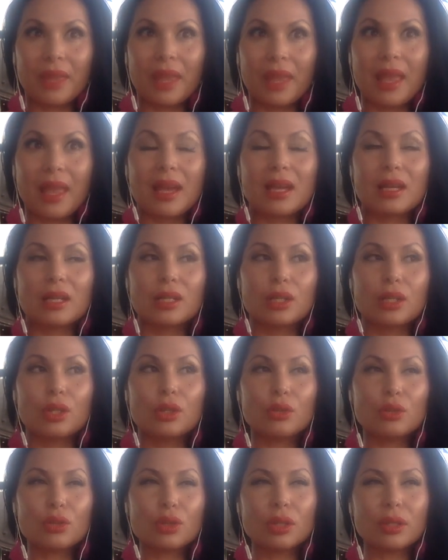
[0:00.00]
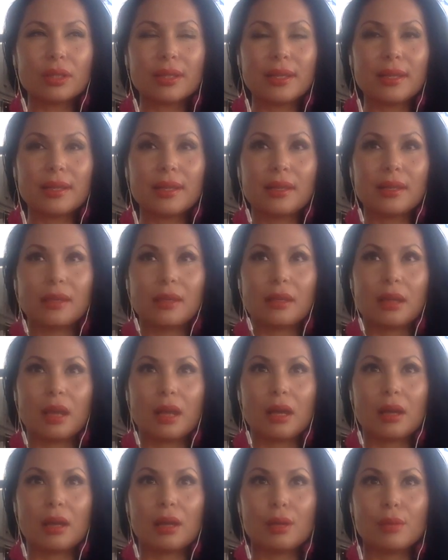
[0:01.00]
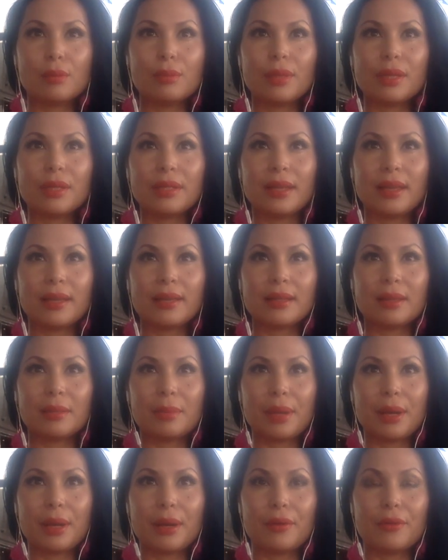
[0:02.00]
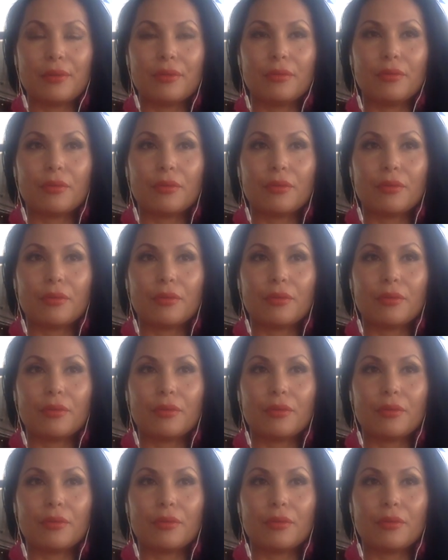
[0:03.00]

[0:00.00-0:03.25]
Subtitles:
And usually it takes about